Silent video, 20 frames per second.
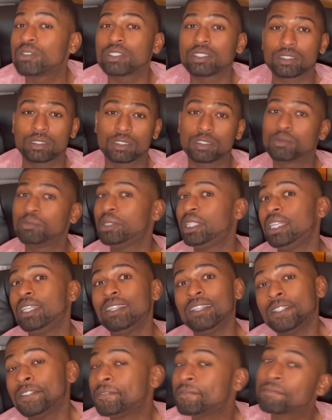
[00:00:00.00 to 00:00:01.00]
This is just me
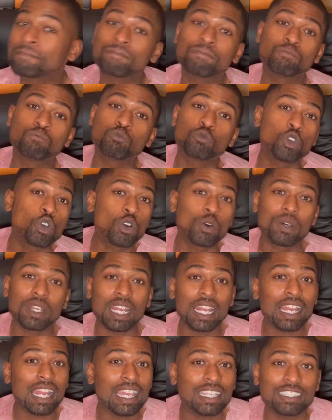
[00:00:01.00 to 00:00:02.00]
doing what
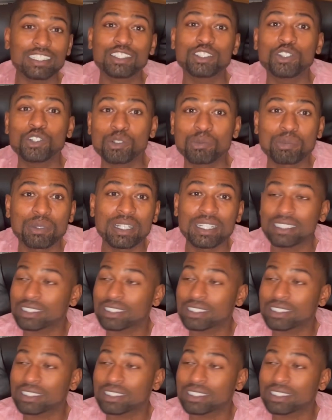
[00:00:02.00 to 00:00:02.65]
I like to do, bro.